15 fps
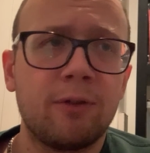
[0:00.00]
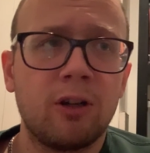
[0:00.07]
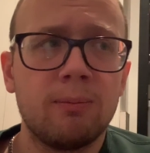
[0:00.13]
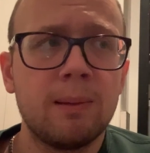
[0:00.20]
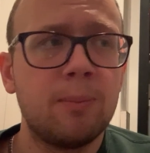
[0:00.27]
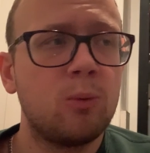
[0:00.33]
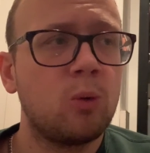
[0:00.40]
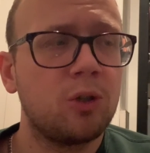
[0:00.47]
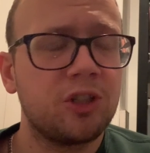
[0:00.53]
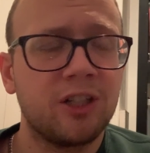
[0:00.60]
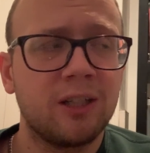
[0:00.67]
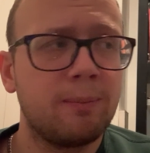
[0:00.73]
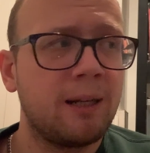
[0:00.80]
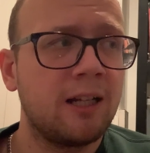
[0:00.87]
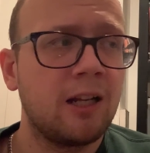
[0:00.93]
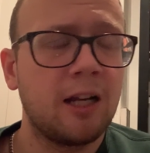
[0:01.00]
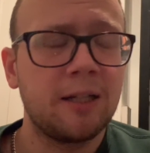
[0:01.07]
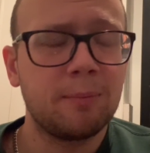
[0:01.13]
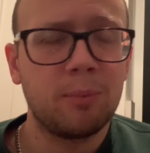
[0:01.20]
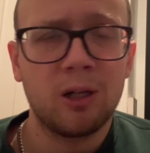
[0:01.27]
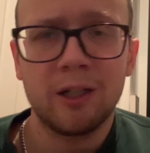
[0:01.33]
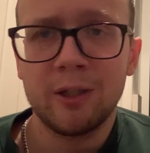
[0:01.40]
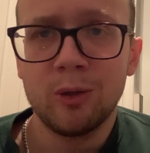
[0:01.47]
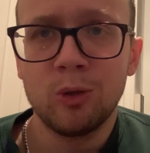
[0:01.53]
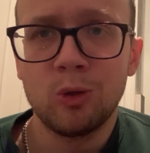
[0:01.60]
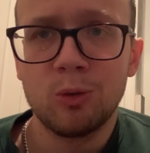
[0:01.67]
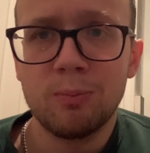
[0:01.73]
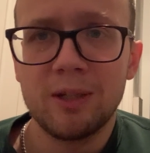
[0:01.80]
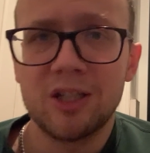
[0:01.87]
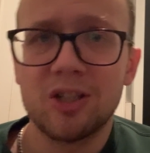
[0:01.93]
I remember watching Emmanuel
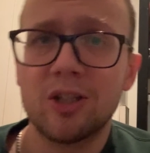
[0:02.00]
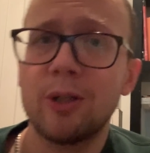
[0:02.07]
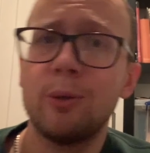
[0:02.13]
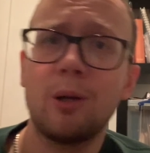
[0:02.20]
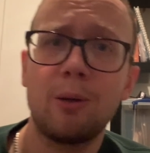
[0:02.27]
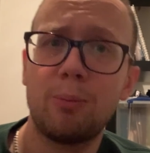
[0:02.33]
Adebayor miss 2